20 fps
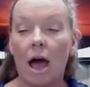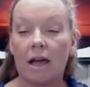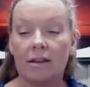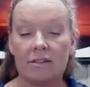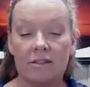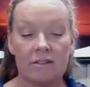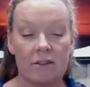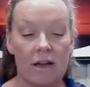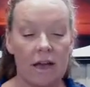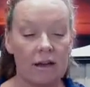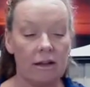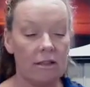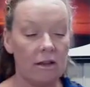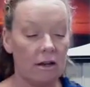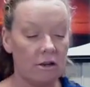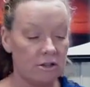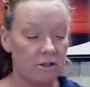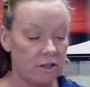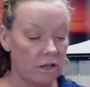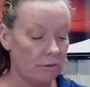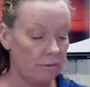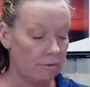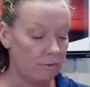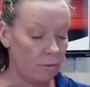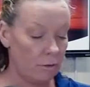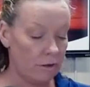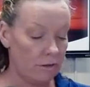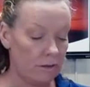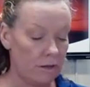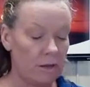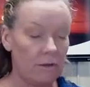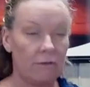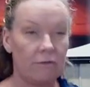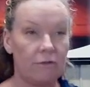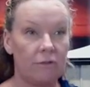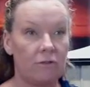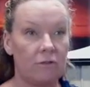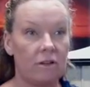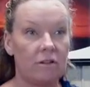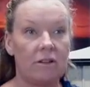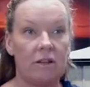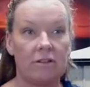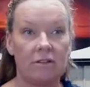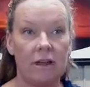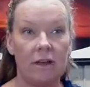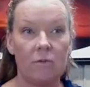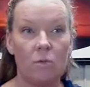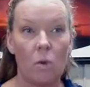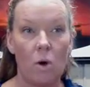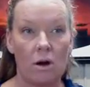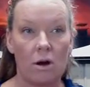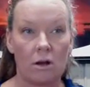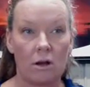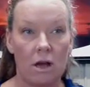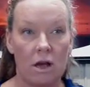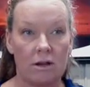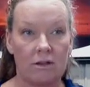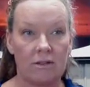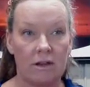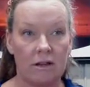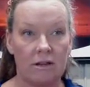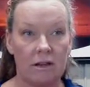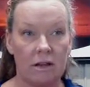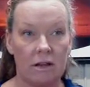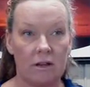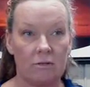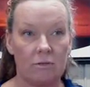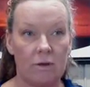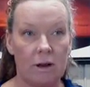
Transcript: decided that on January 4th, first of all, it doesn't have water content in it.